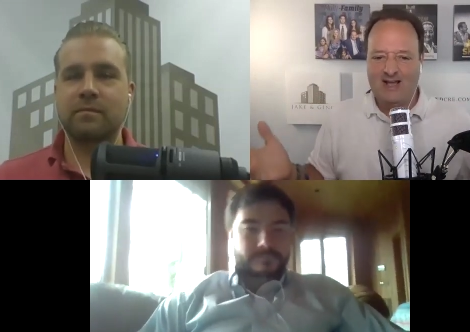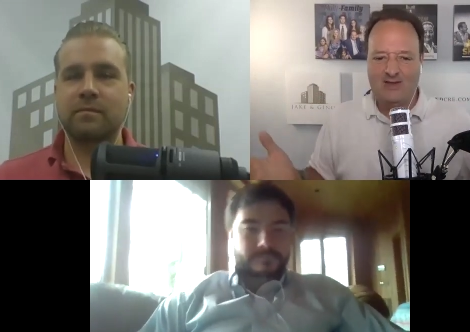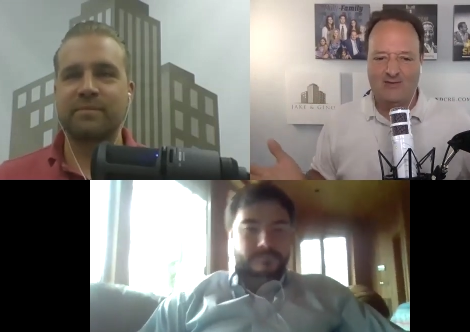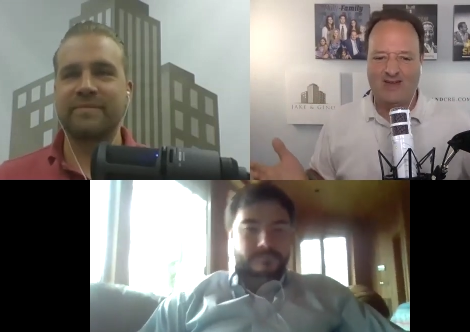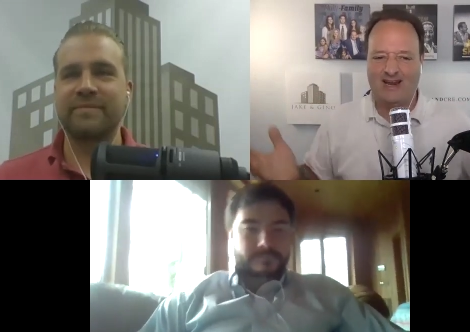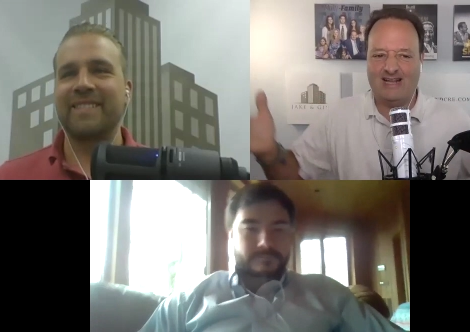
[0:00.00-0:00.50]

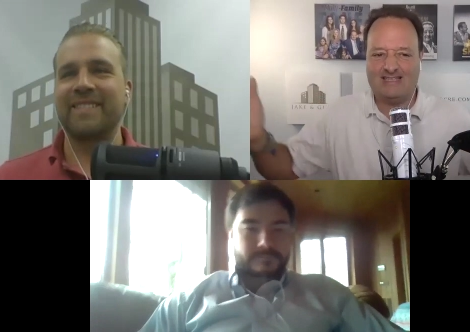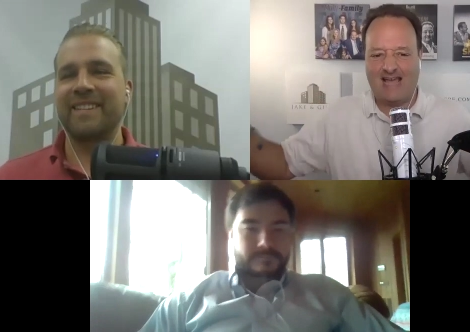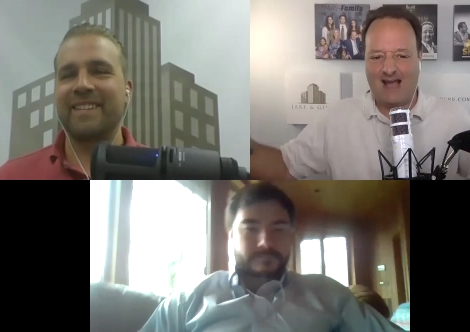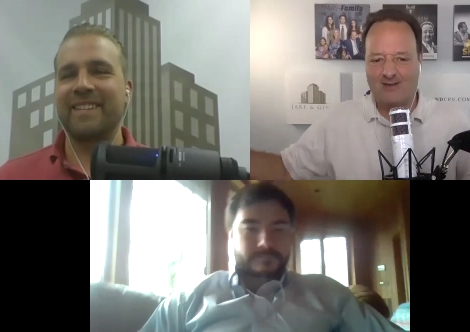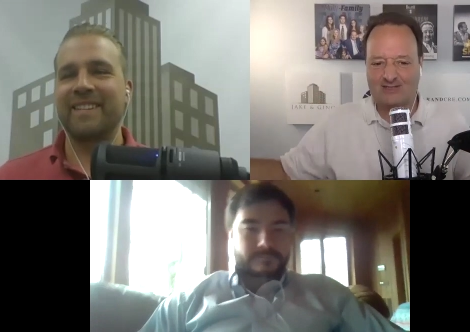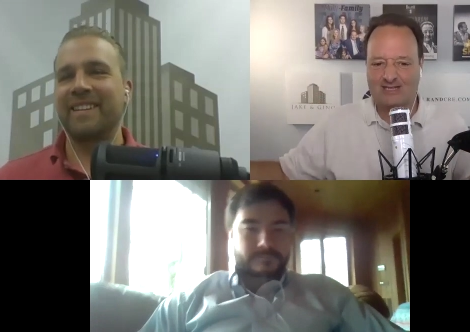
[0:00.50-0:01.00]
Speaker 1: You've got a nice
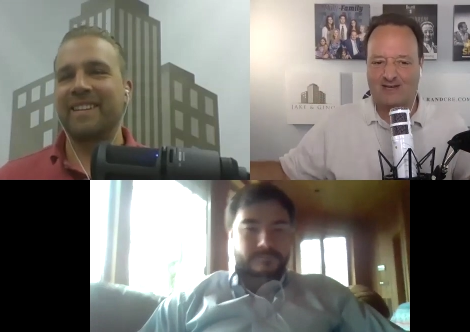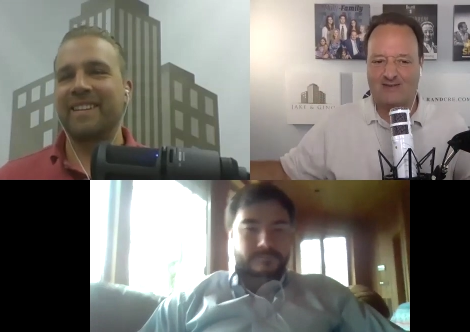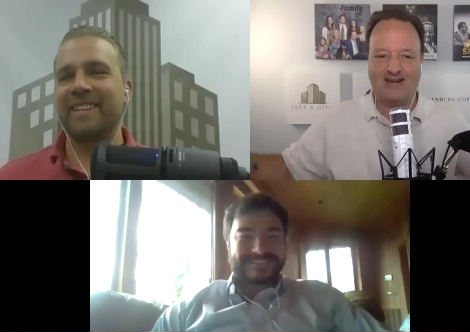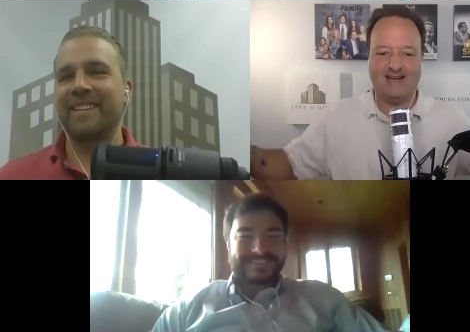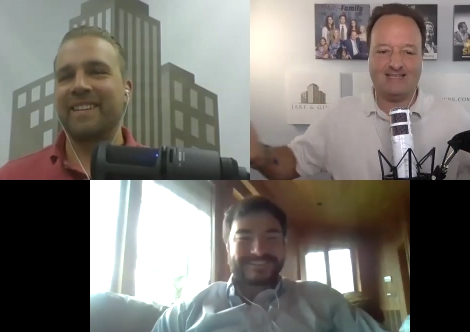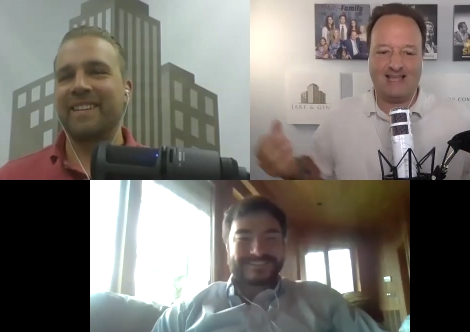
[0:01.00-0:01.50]
house here. You've
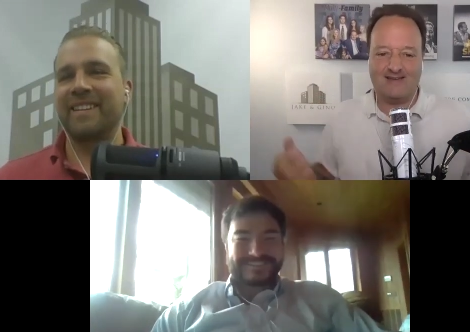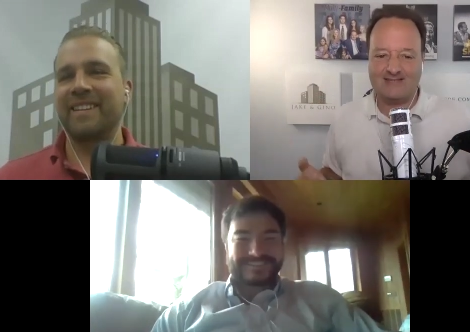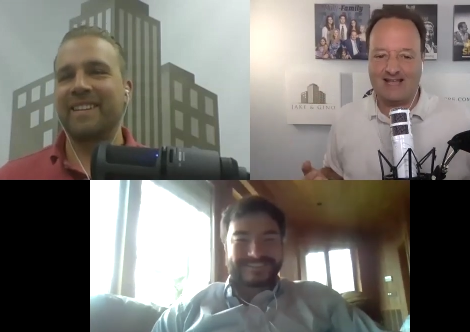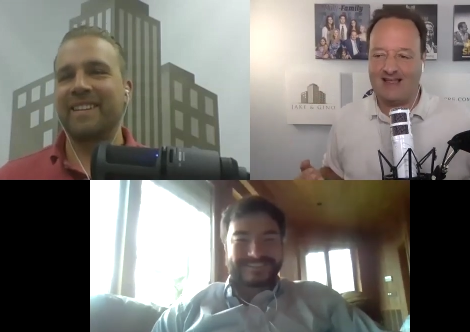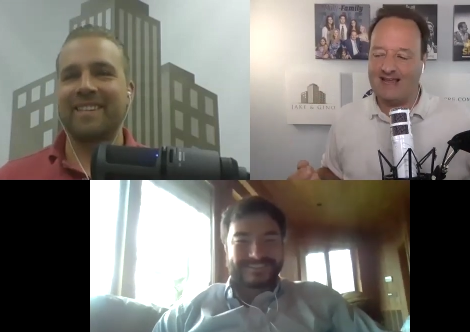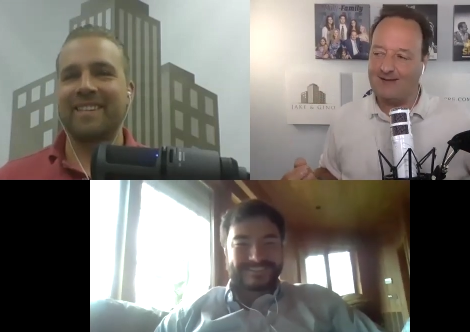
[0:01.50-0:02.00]
got a nice
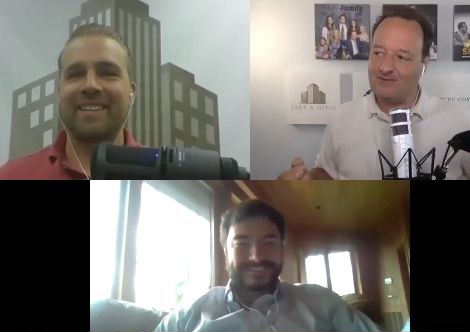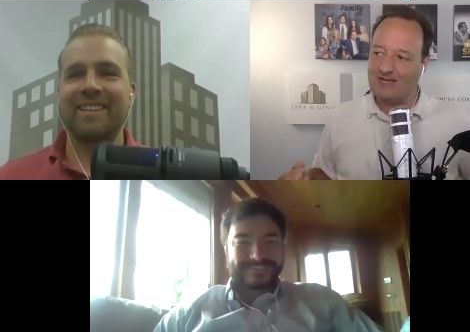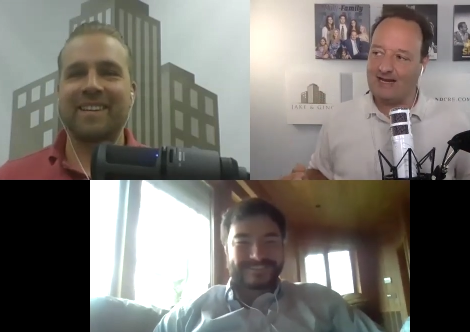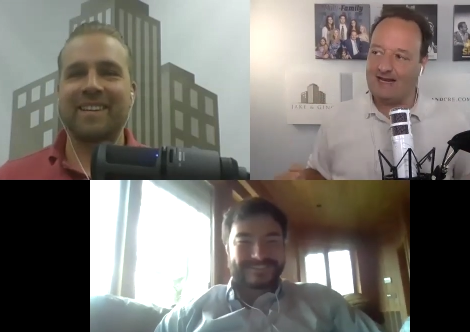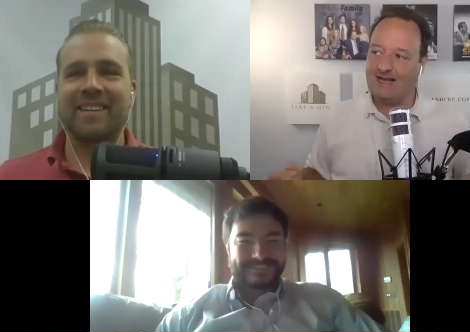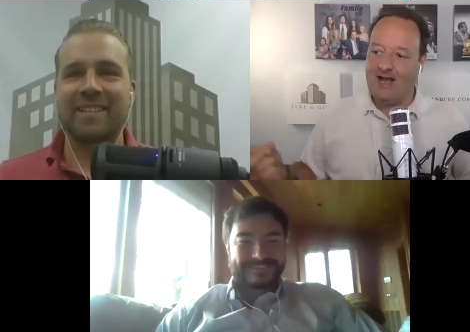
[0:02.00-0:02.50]
lifestyle. And I'm
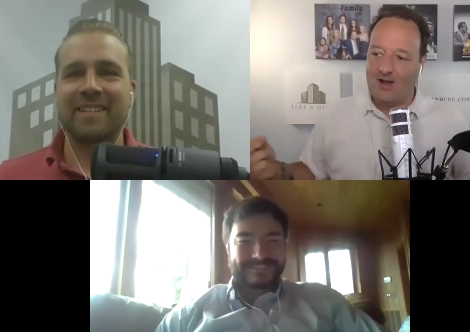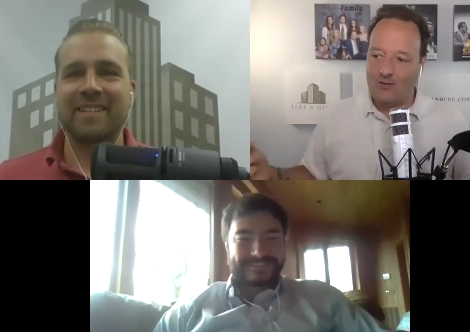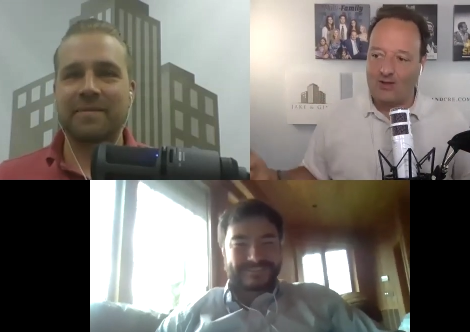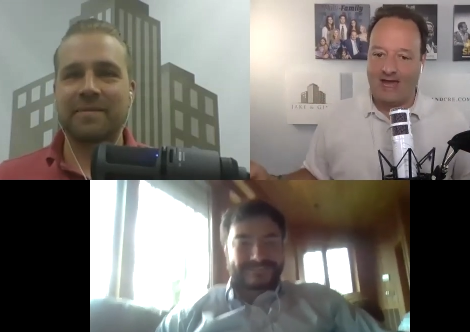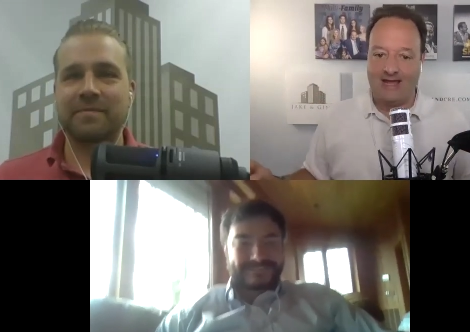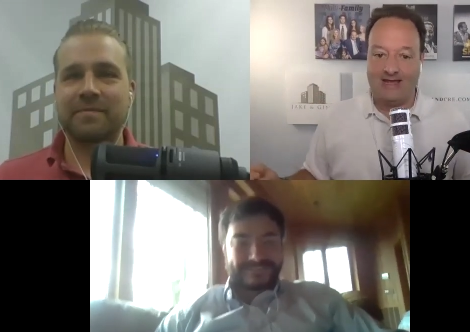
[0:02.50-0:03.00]
thinking,
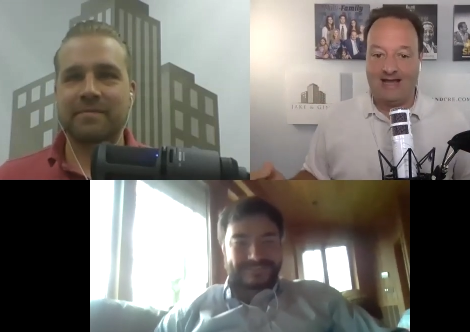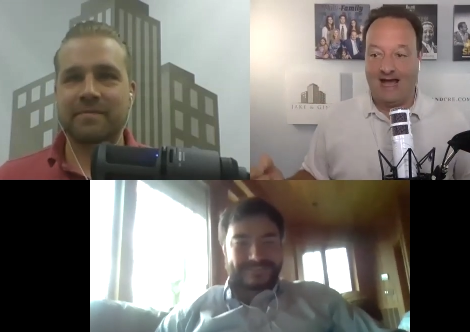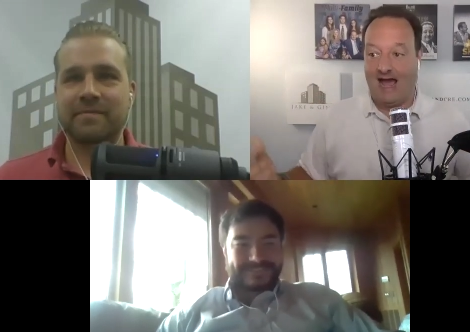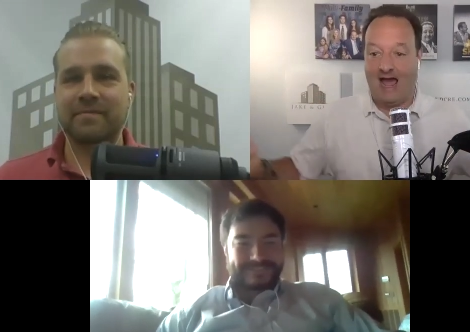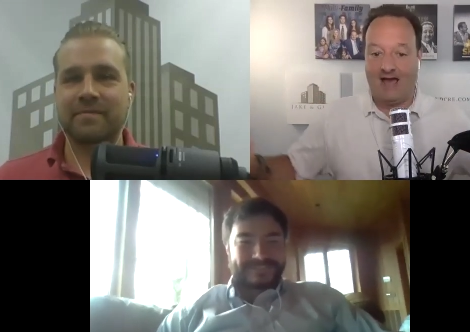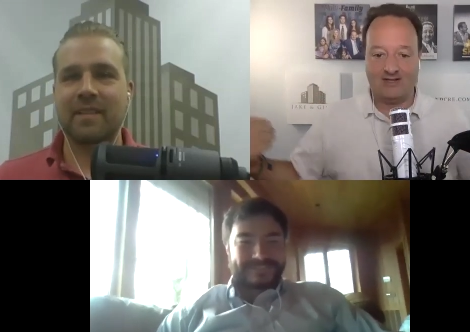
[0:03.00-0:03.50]
okay,
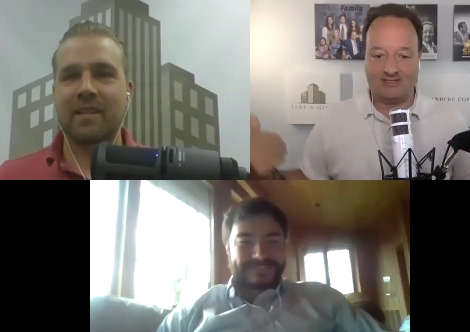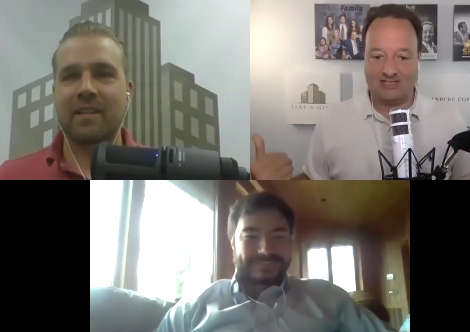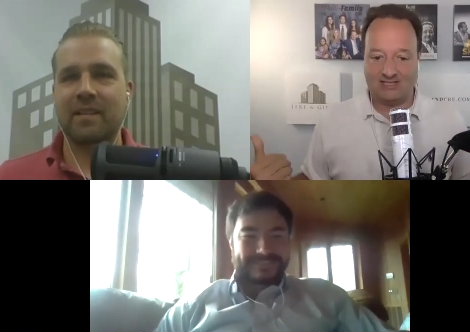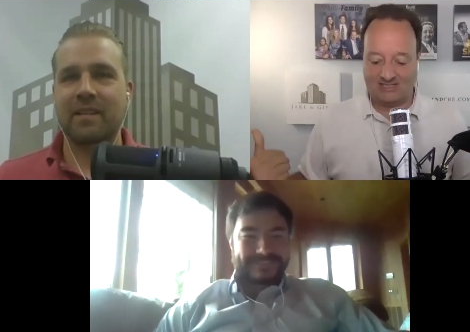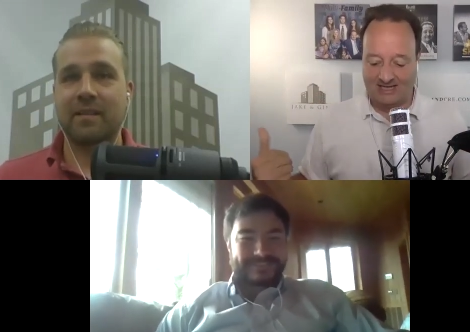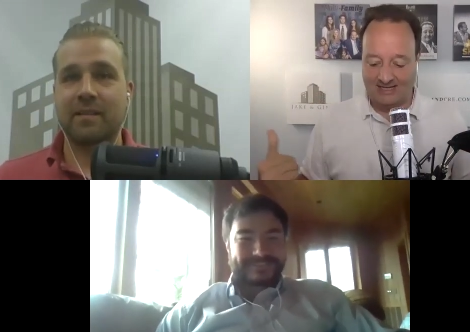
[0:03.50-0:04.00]
I've got
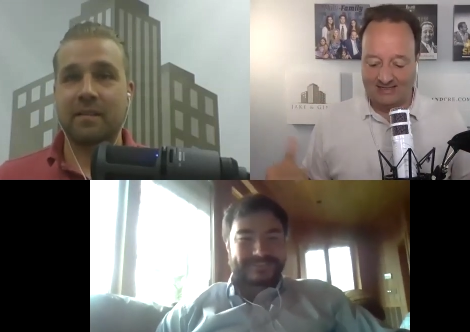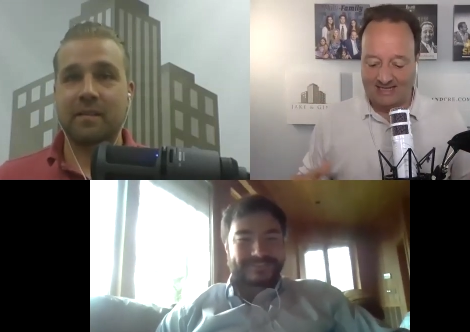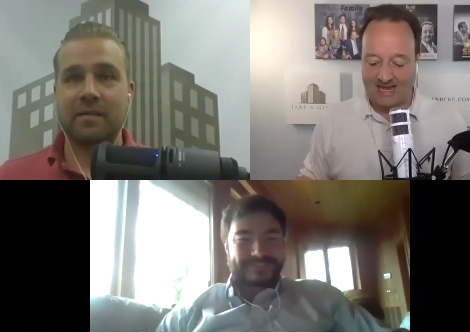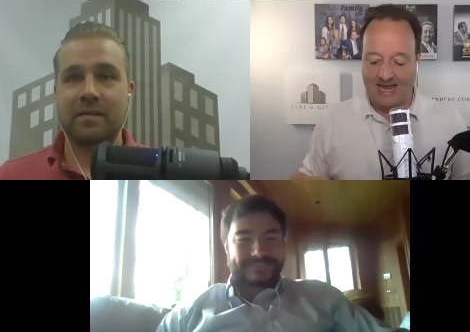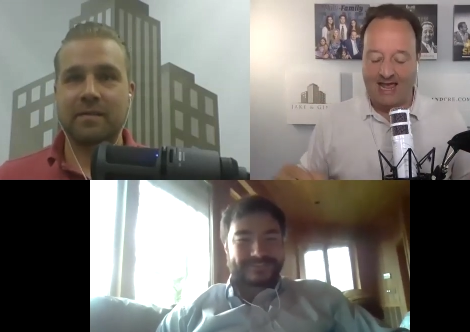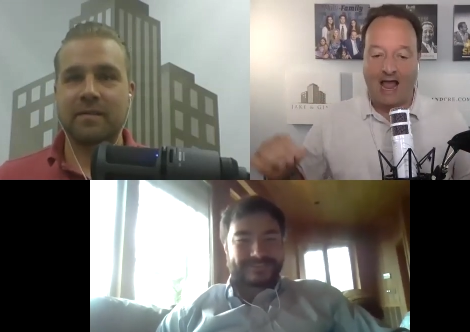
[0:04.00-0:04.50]
six kids,
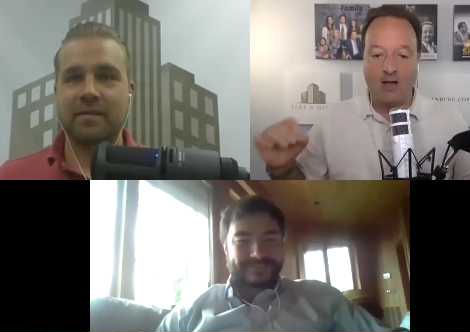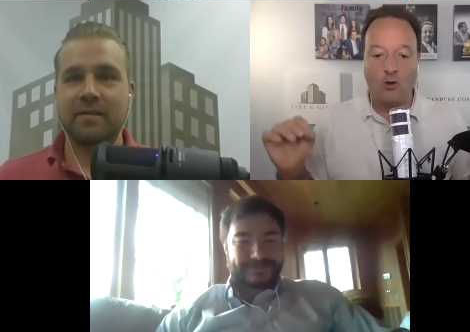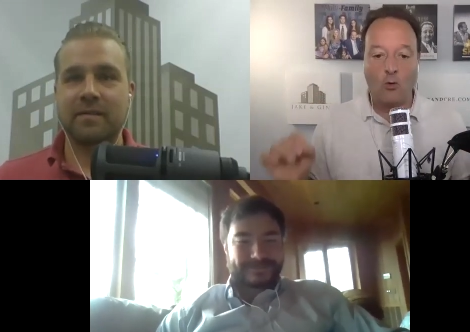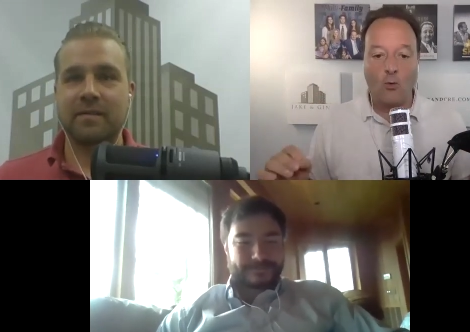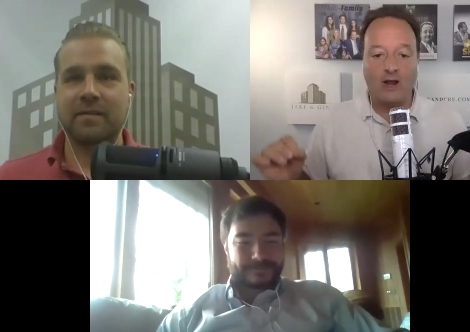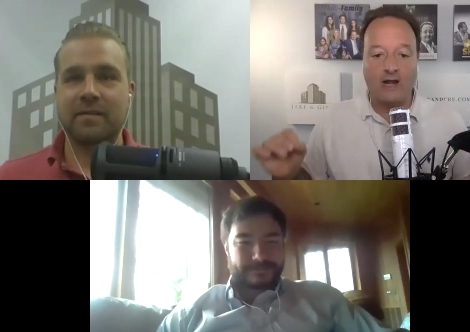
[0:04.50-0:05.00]
and, and I
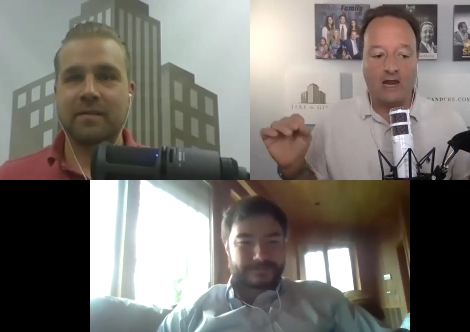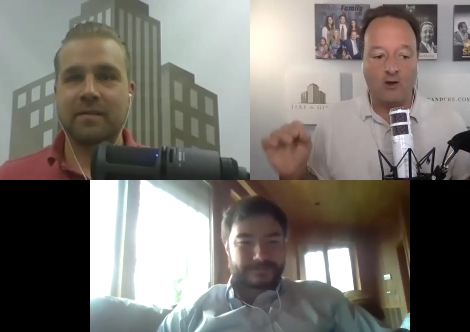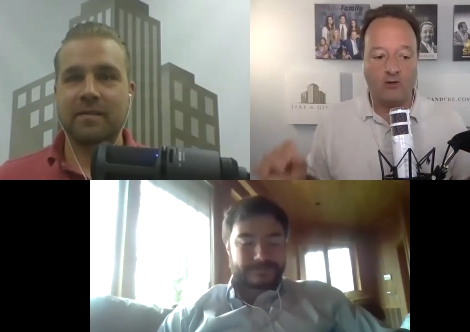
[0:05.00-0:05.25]
don't want to hear